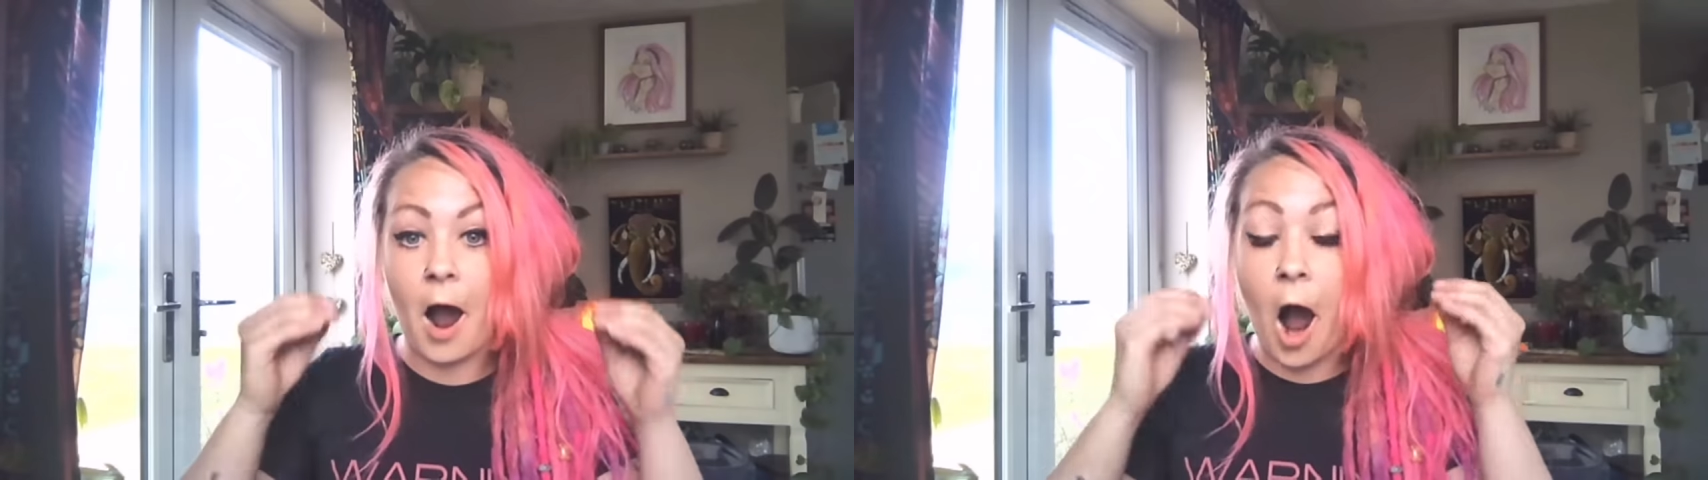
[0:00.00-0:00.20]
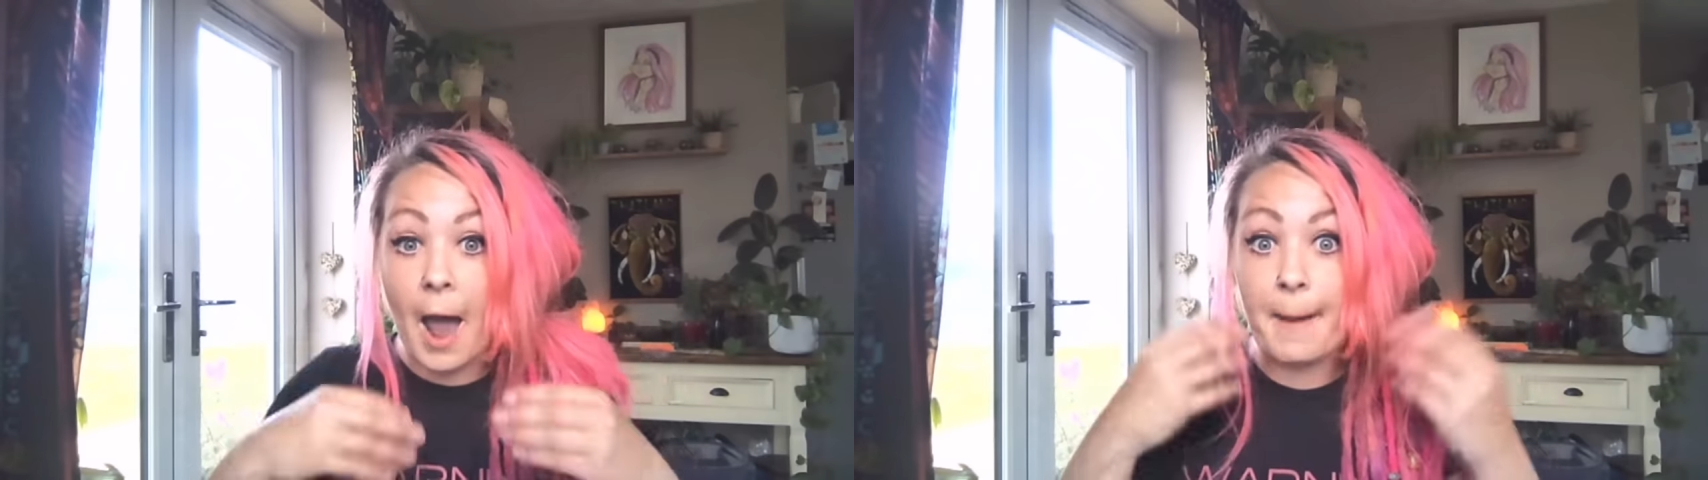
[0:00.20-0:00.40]

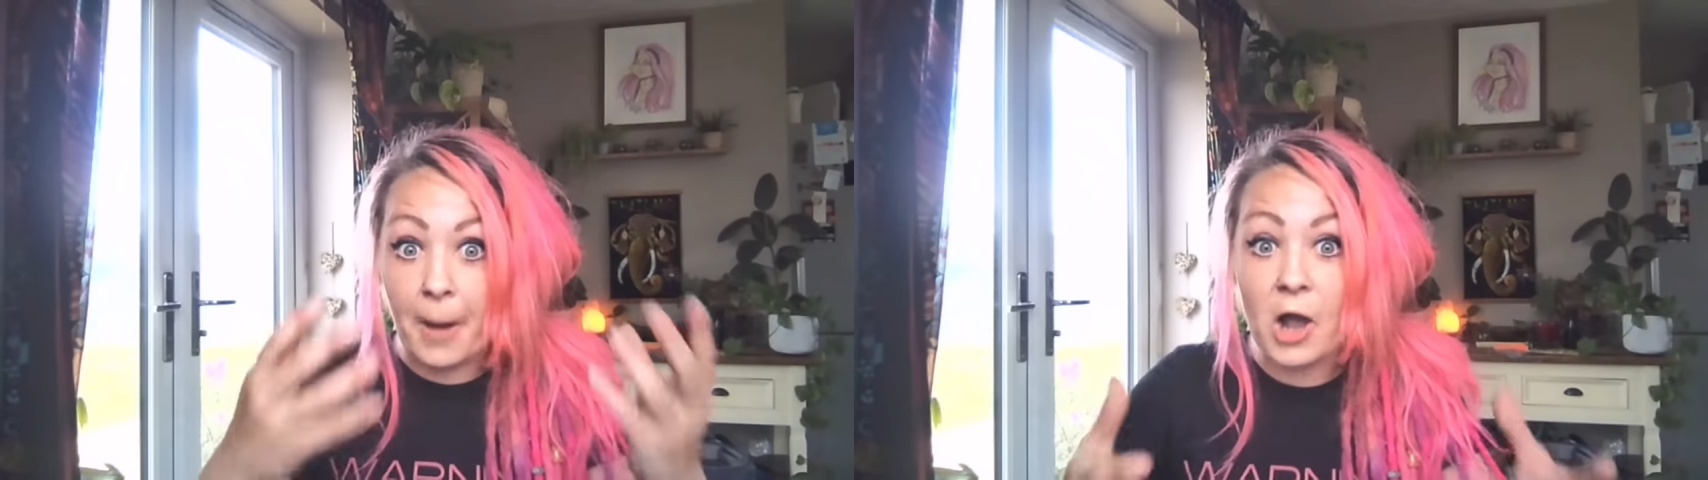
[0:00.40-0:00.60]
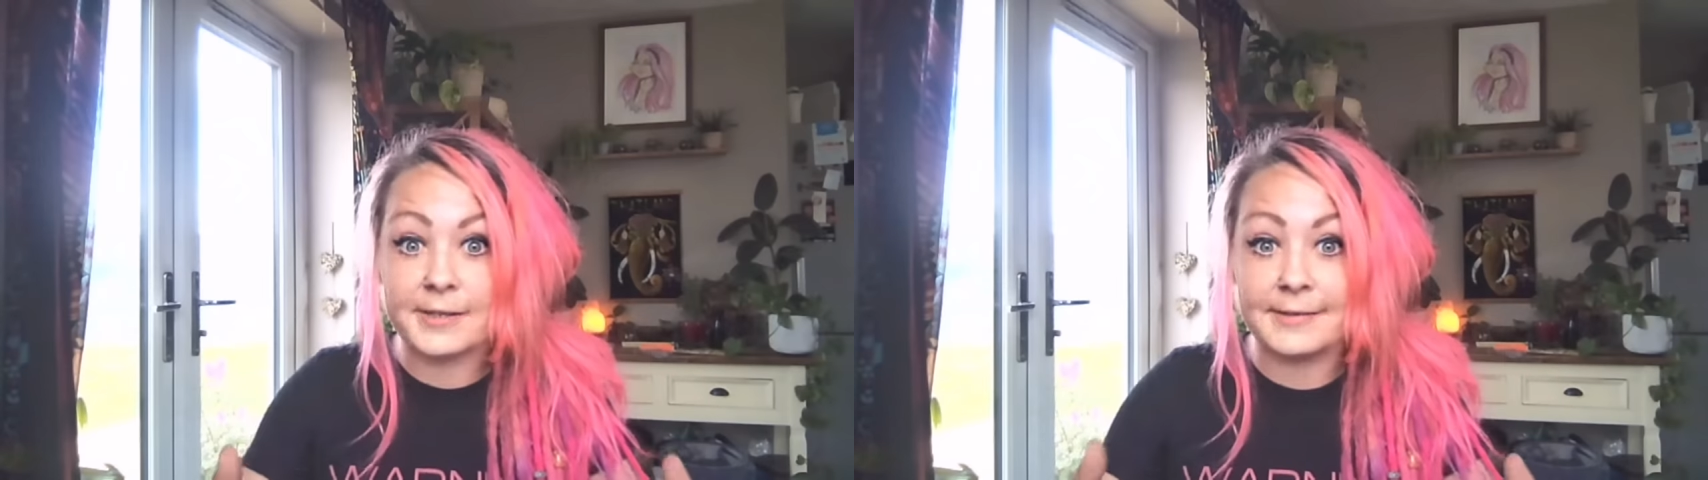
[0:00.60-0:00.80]
I
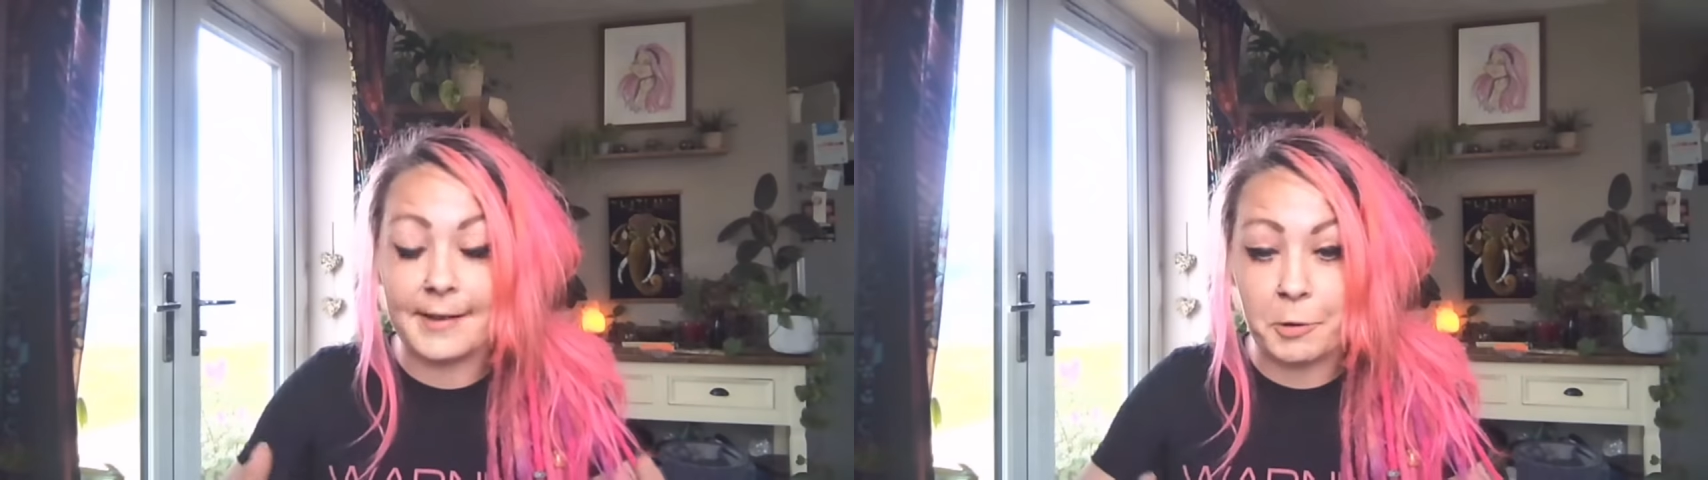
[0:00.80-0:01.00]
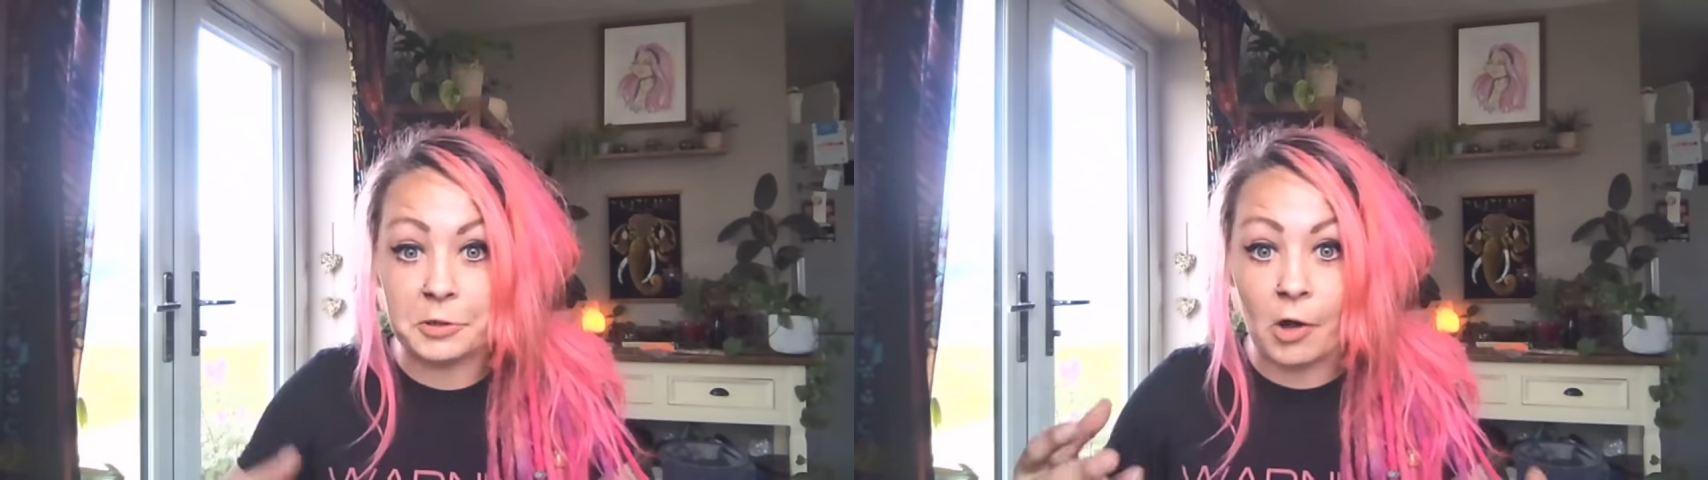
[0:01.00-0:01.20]

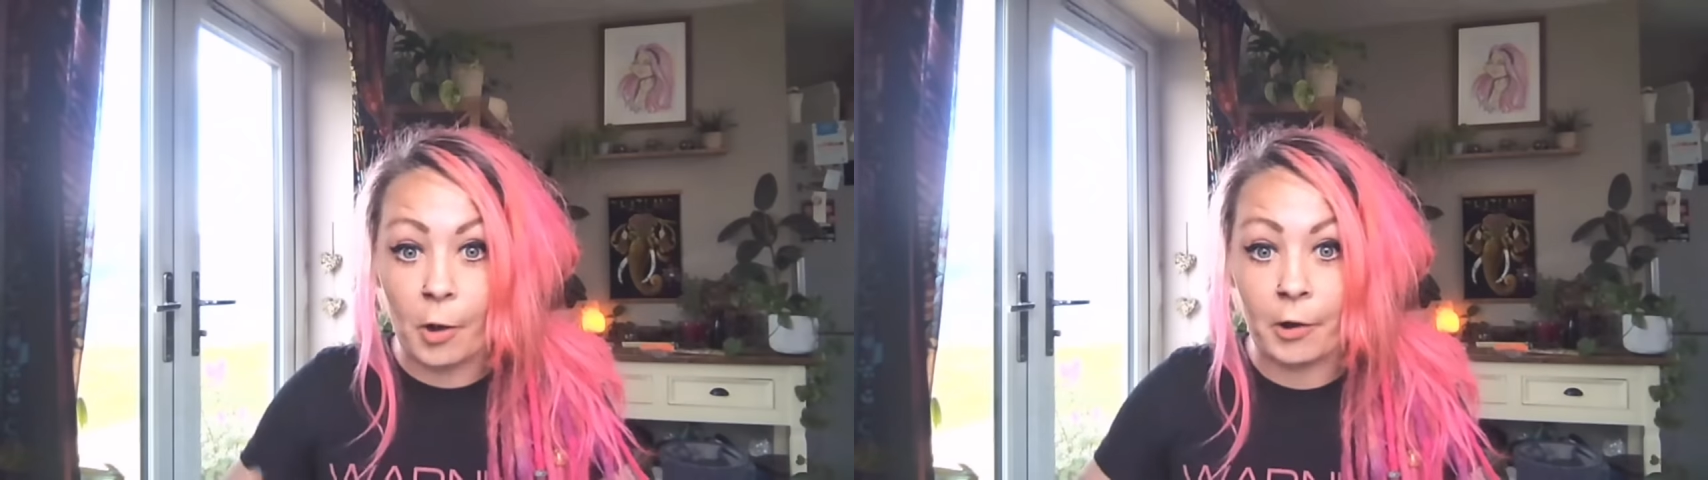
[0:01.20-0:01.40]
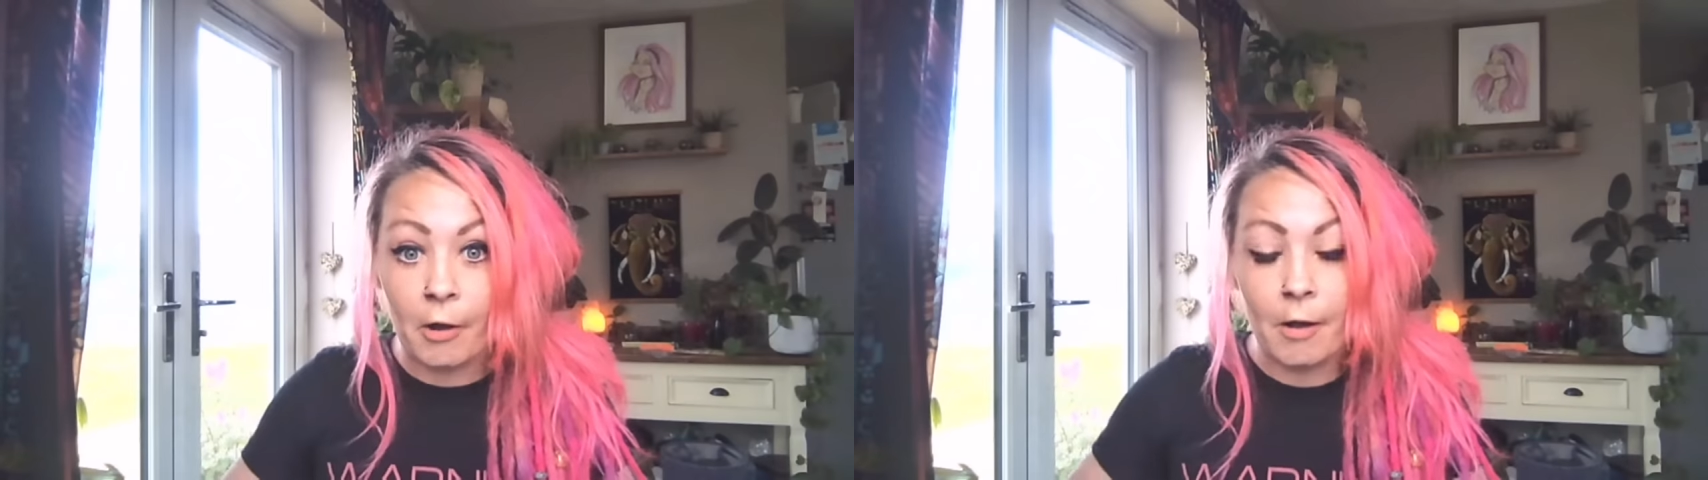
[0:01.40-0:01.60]
personally was
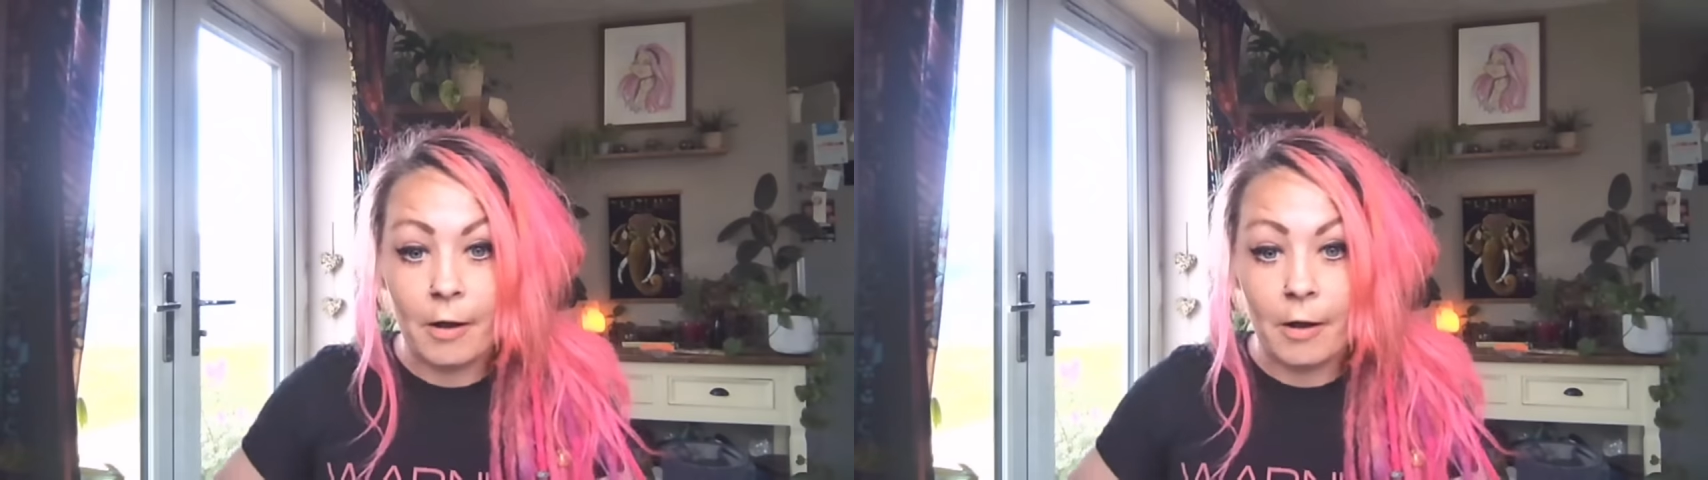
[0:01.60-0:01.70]
like,